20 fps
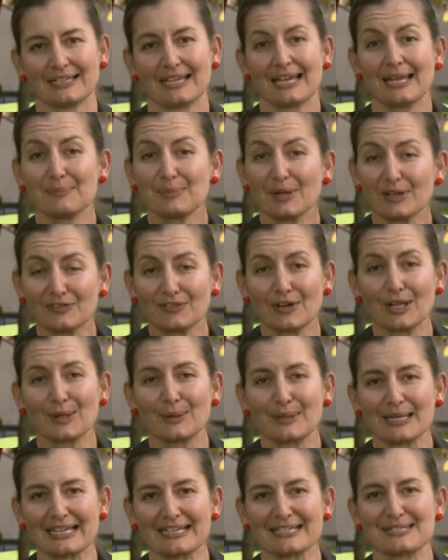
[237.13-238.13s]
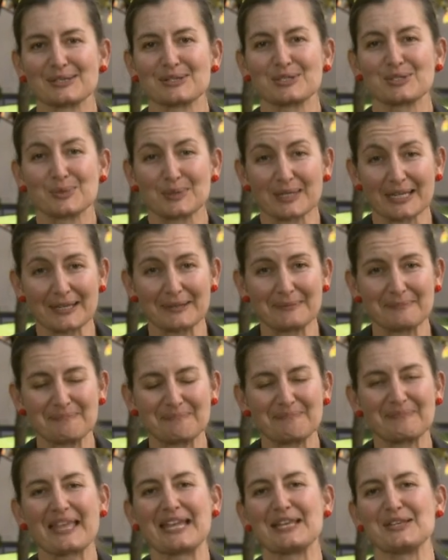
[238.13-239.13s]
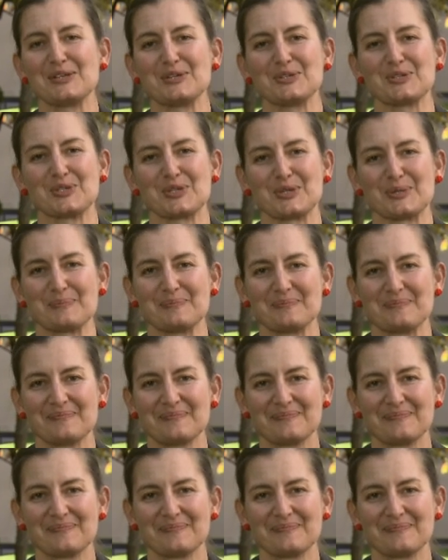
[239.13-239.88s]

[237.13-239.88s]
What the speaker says: and by following us on Twitter and YouTube.